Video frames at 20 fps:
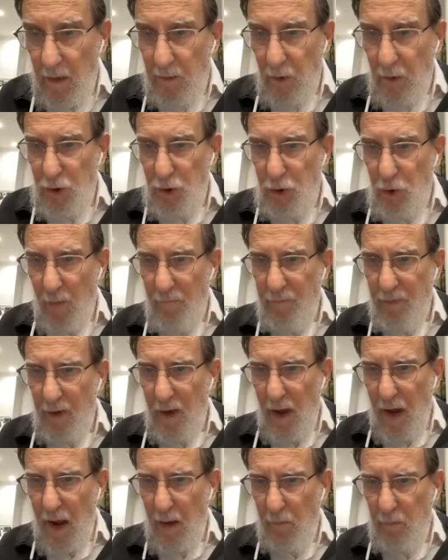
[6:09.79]
the Shavich
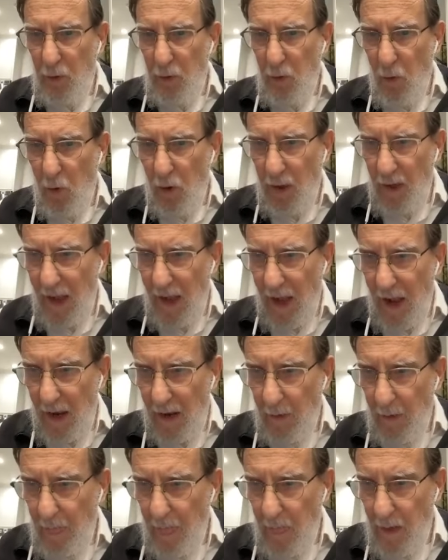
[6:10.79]
Chayim Nikol Chay."